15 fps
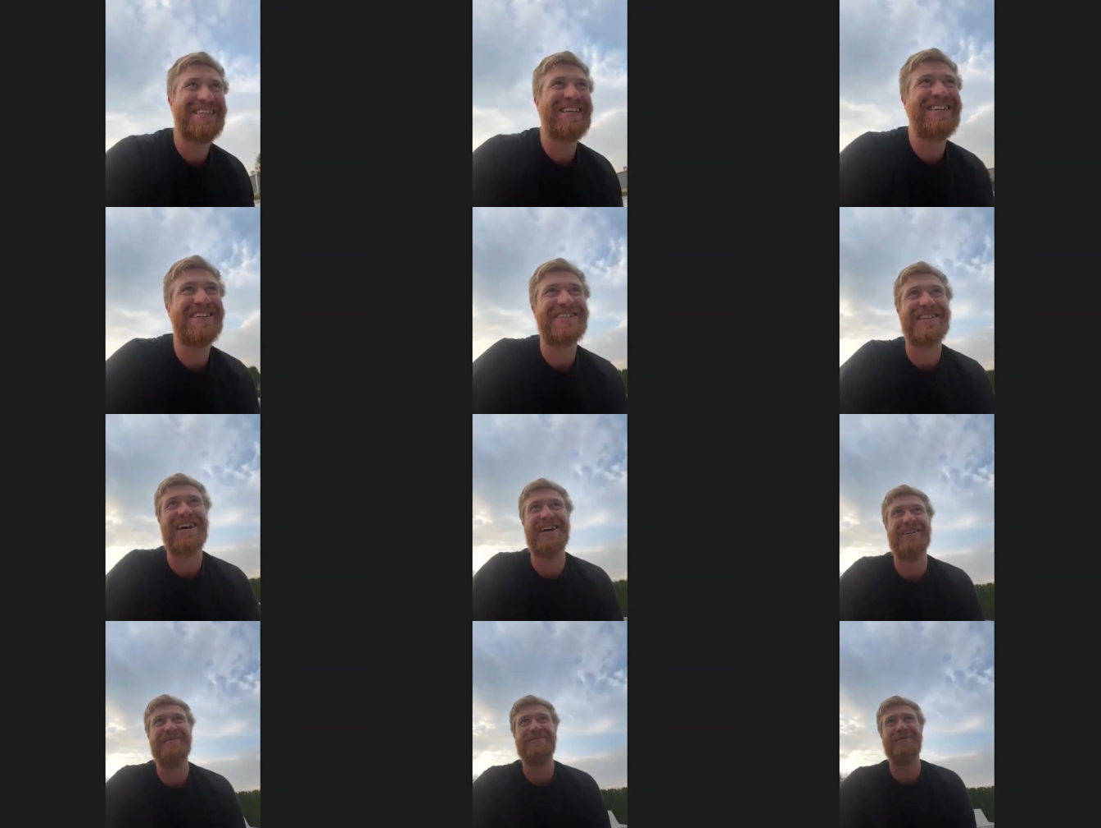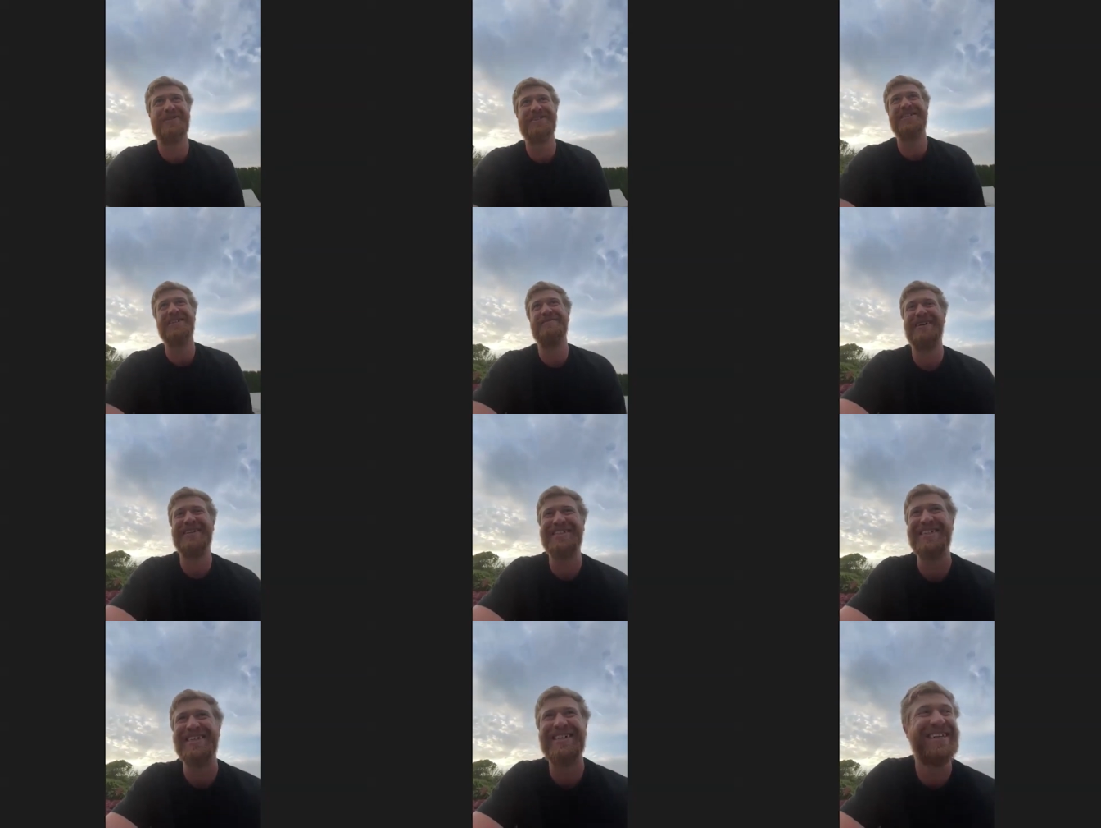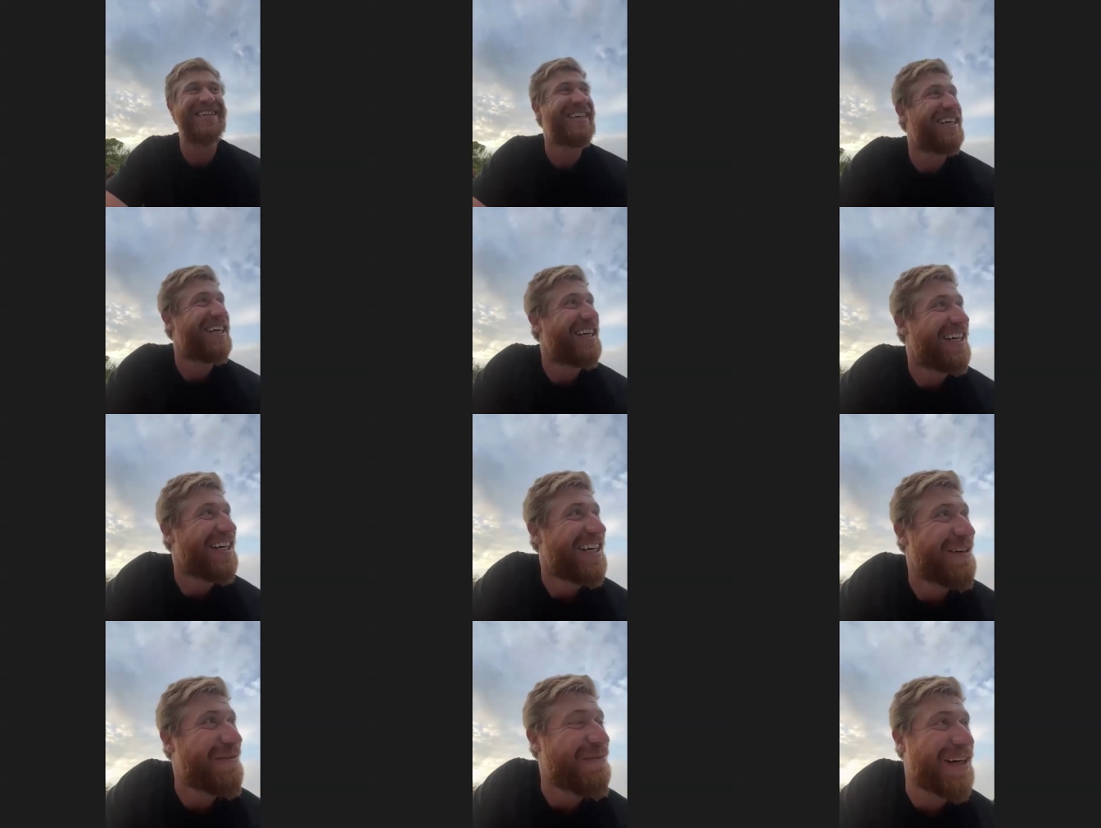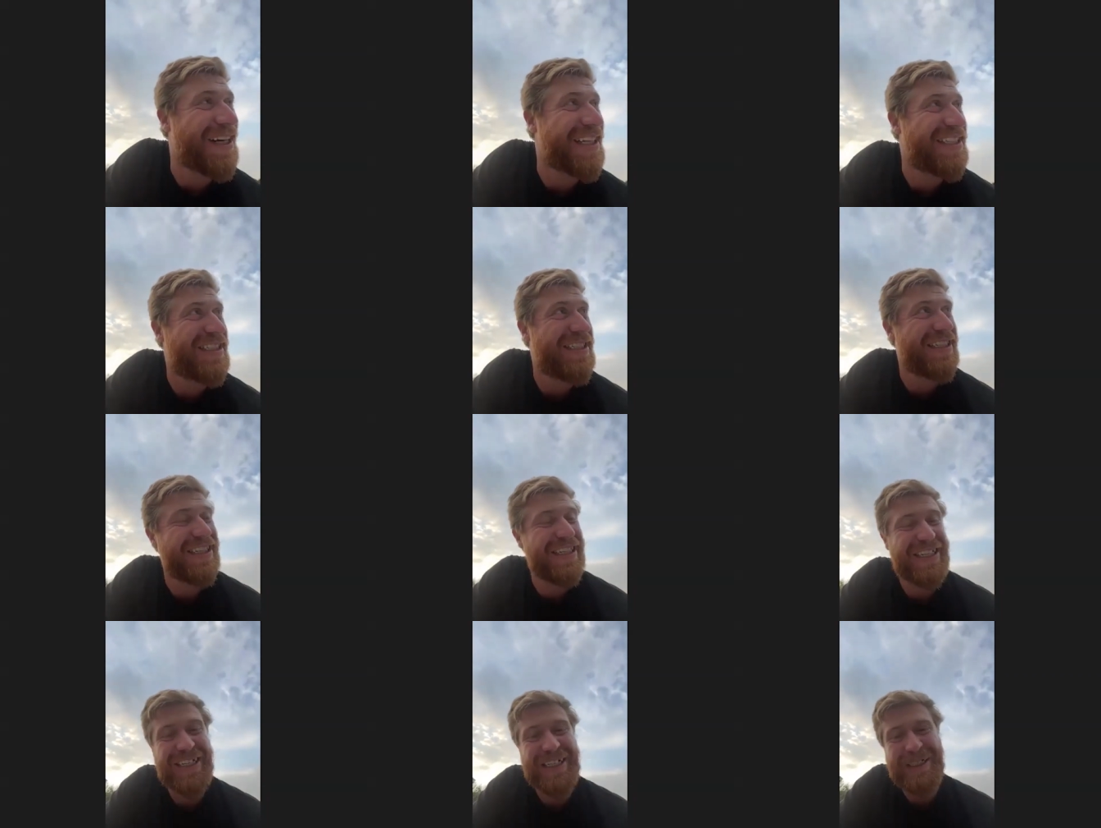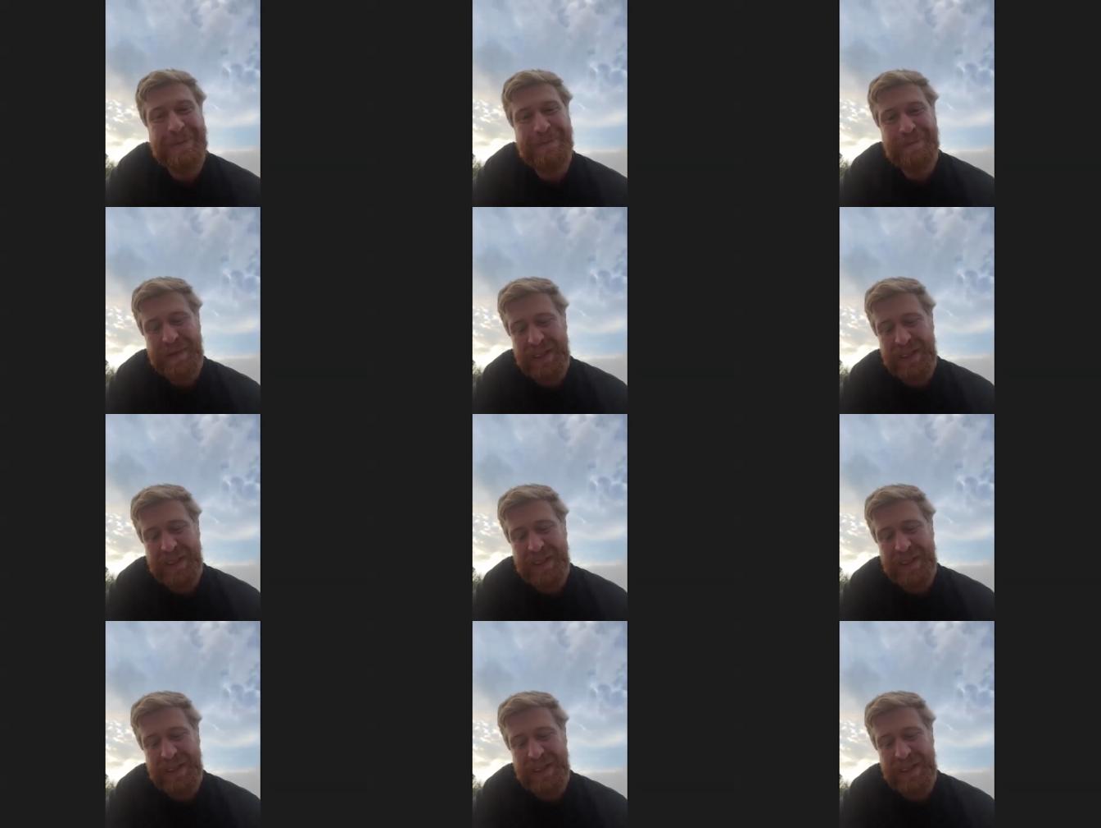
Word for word: ten years. I but uh, but uh,